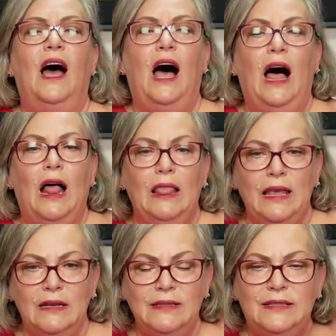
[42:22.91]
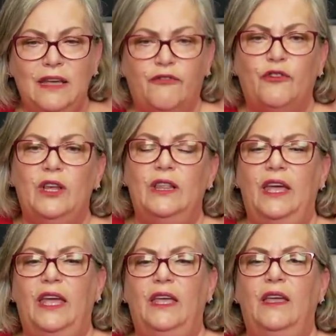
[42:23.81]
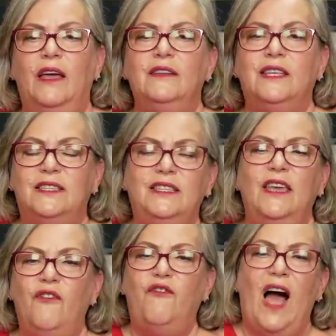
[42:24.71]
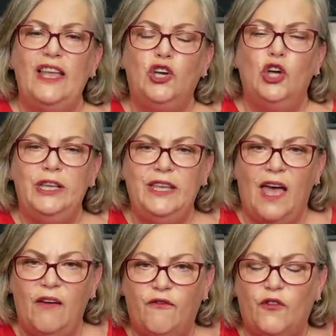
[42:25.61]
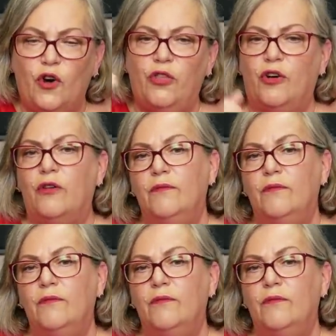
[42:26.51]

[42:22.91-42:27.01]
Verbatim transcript: a little differently to see if I couldn't get further.